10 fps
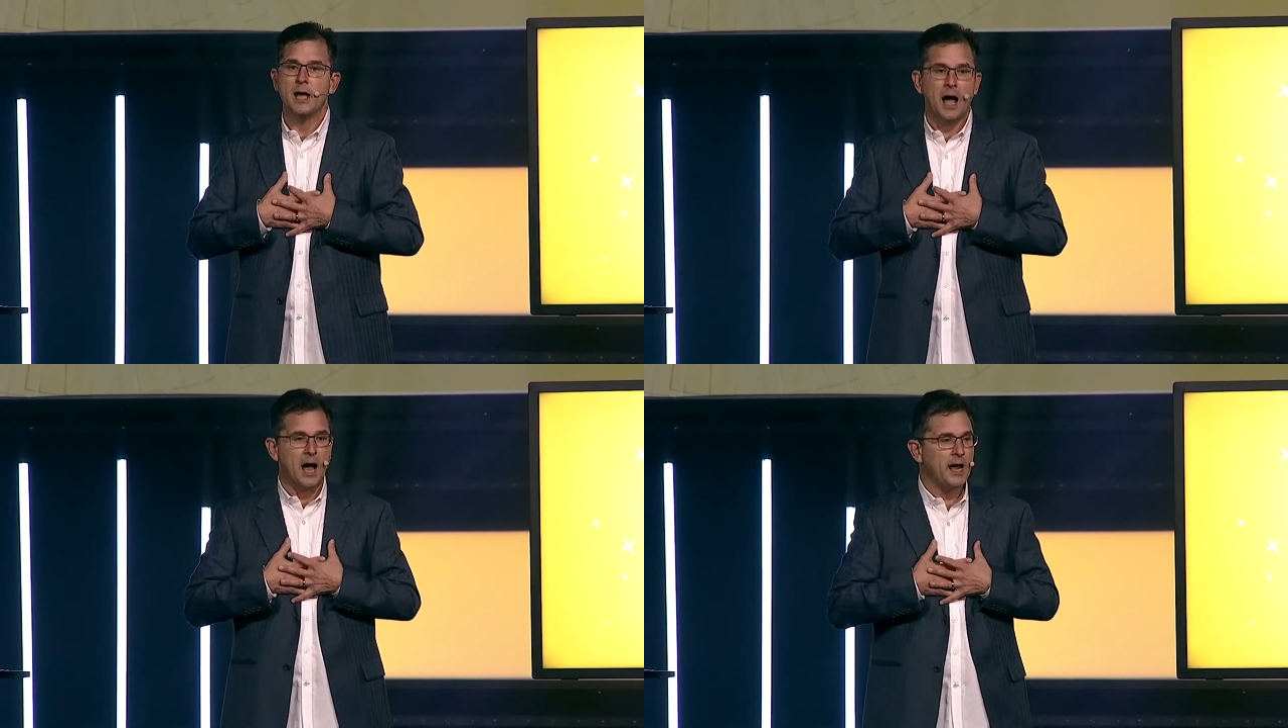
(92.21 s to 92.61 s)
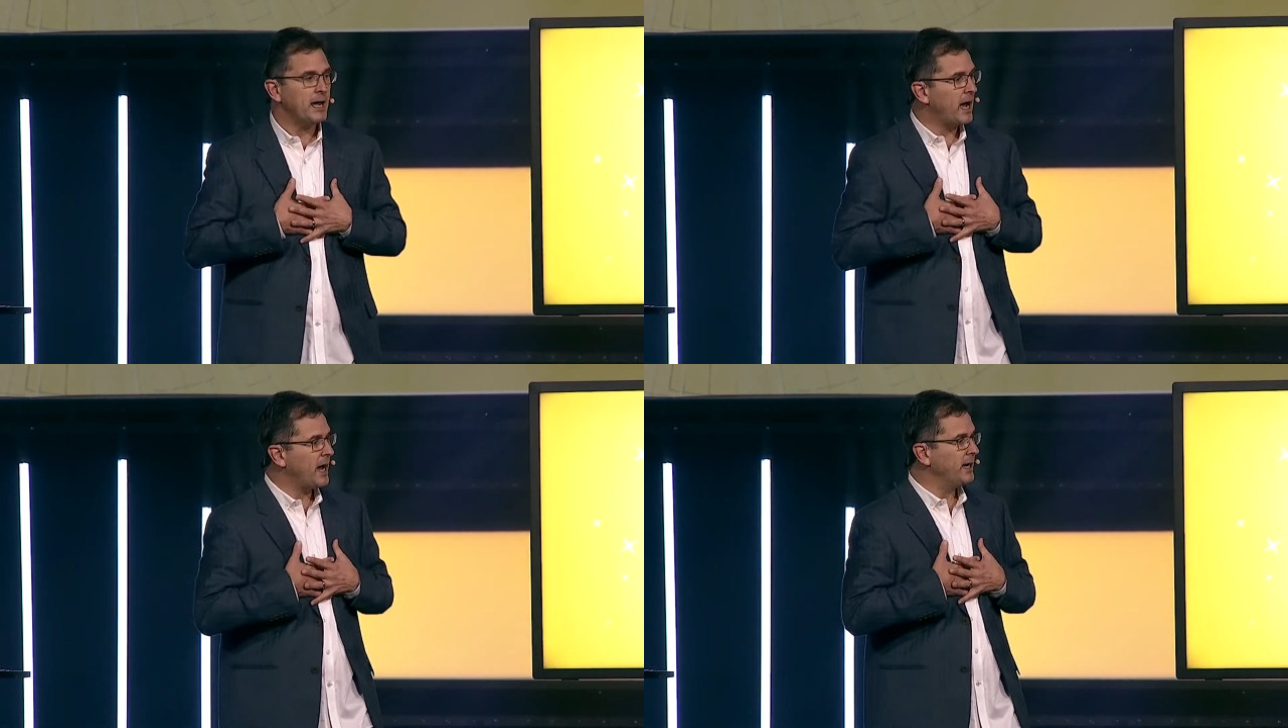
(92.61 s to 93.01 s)
I,
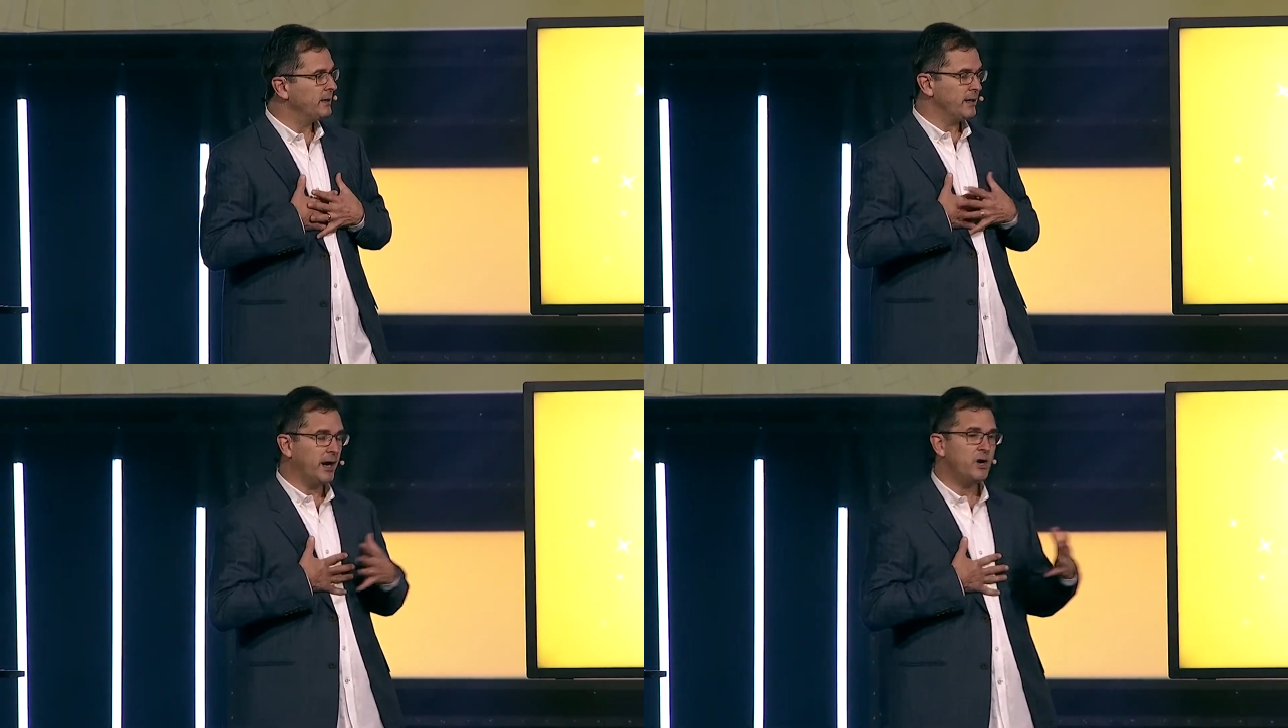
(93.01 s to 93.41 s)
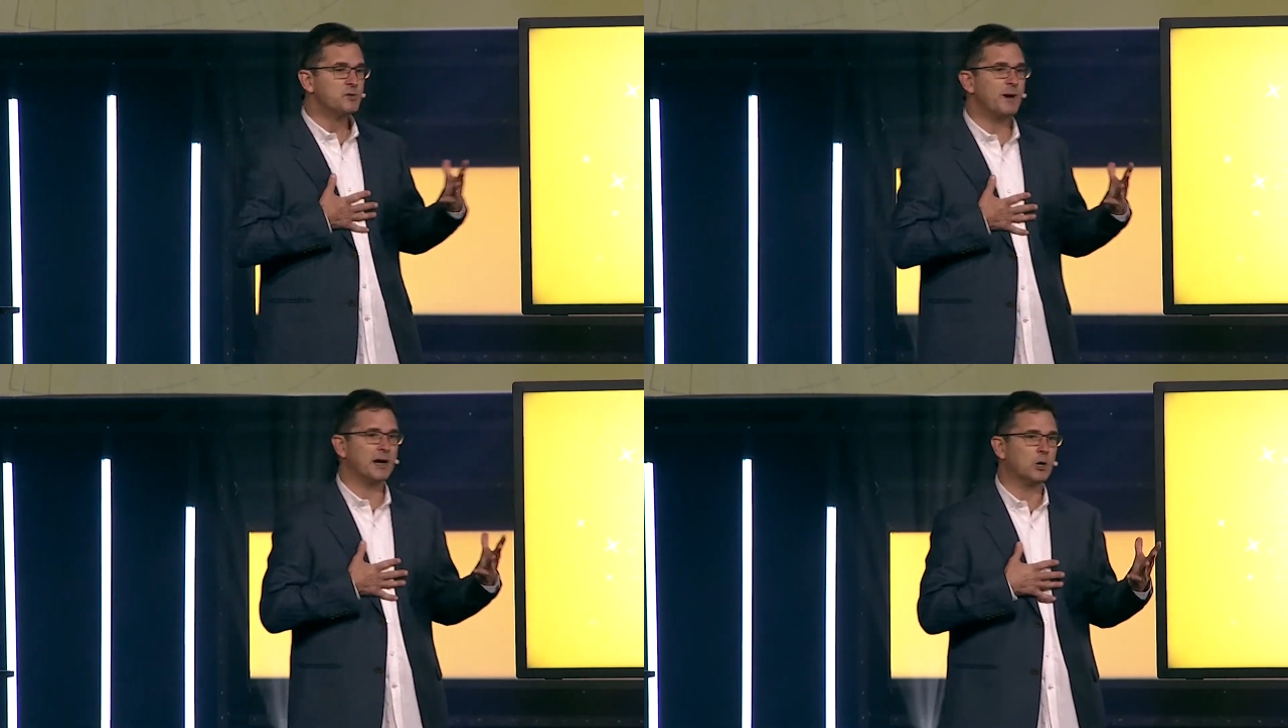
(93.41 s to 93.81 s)
I, here's
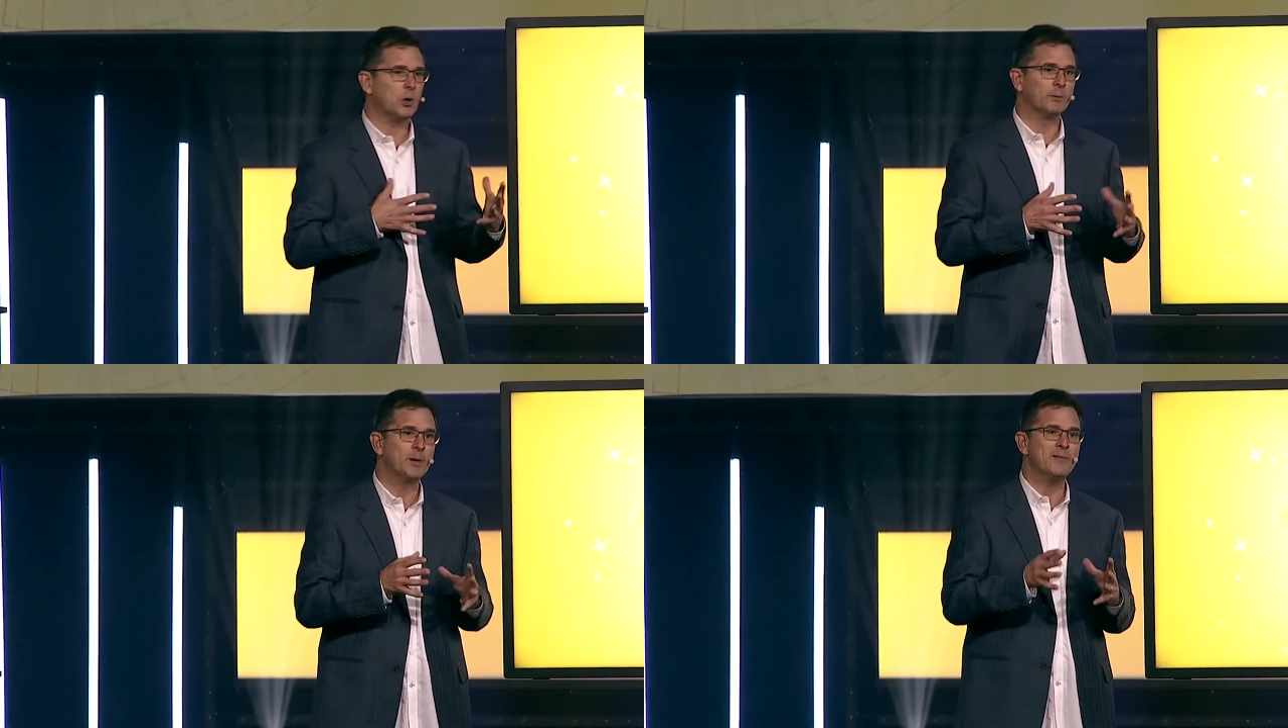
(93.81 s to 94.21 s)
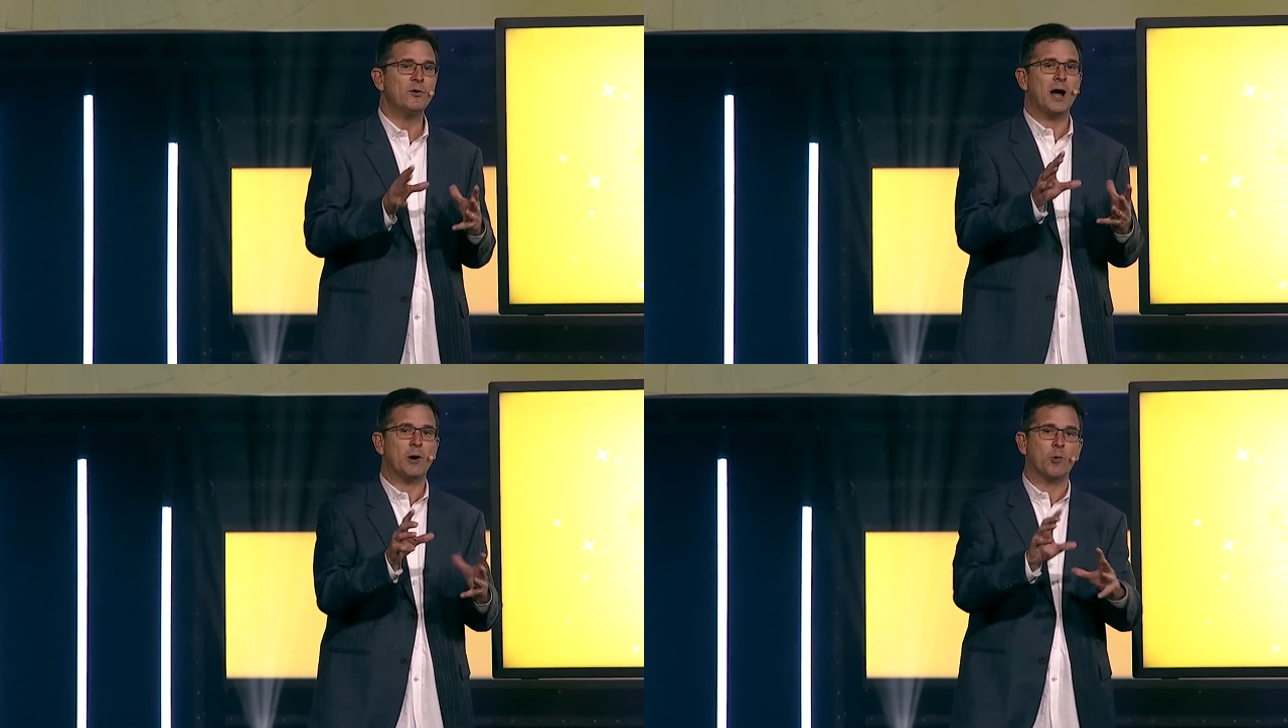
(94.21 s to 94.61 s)
my goal. And whenever
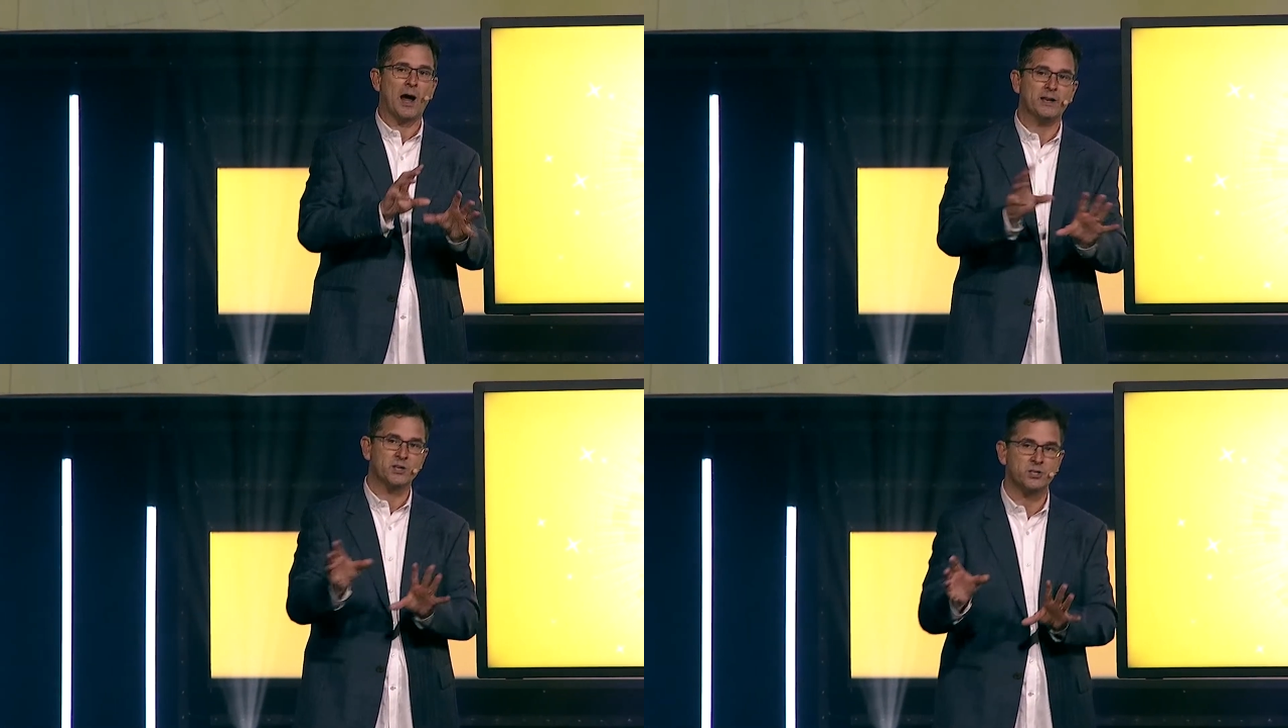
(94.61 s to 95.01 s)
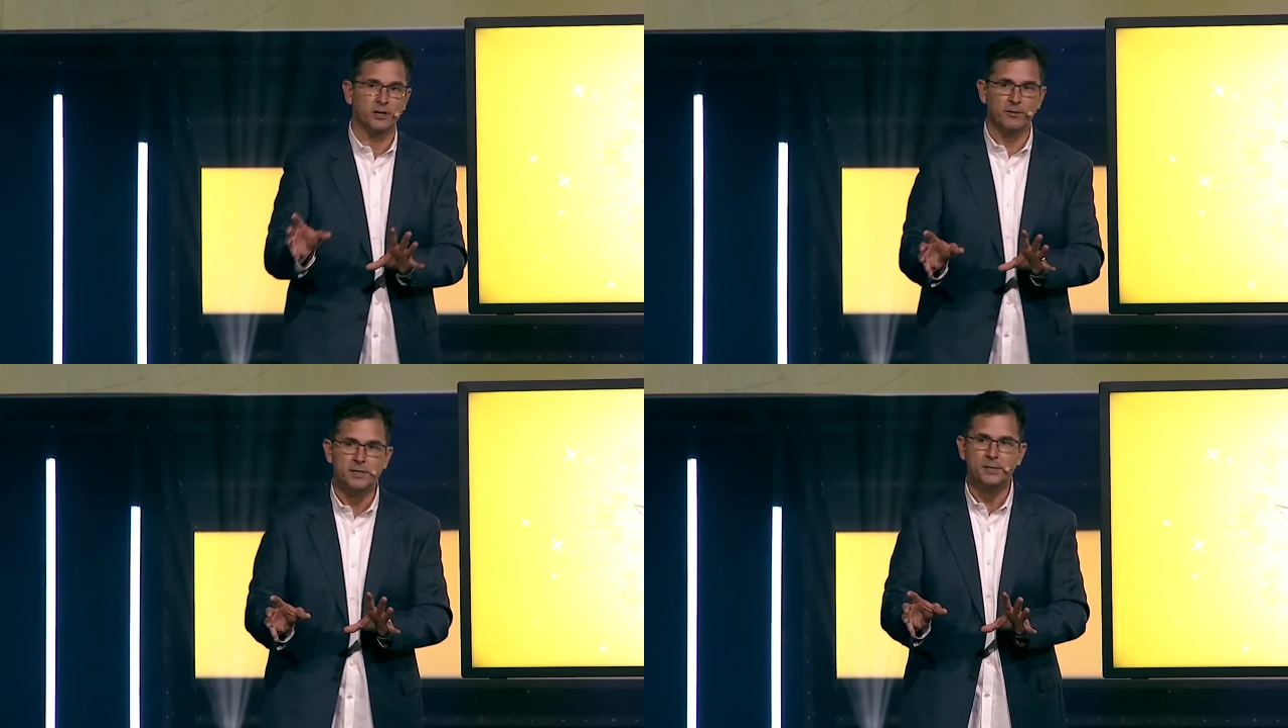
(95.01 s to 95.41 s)
I write a
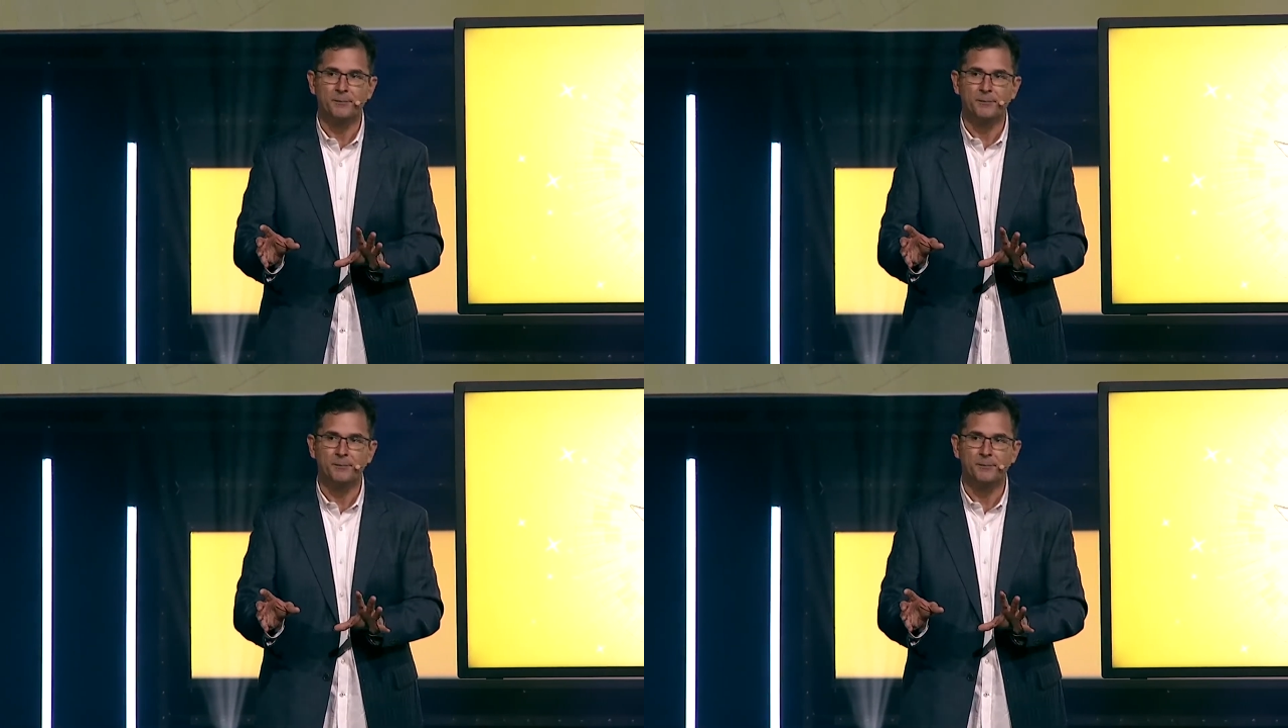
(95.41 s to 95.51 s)
series,